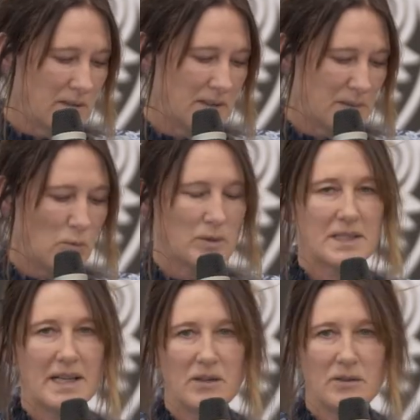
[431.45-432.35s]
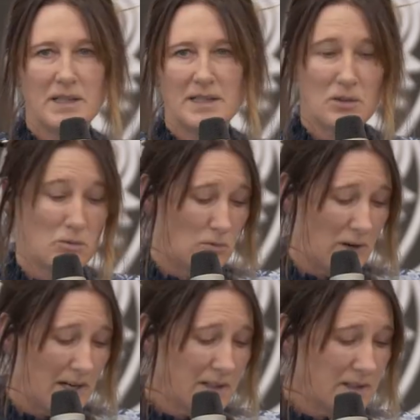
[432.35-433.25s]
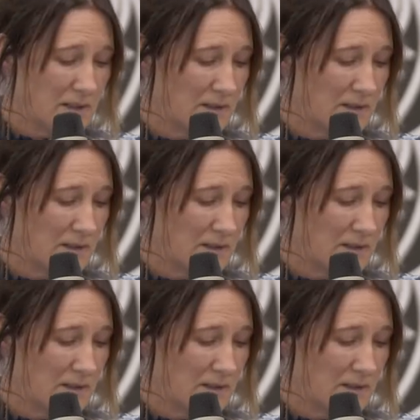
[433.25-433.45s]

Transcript: sports day on their school ground.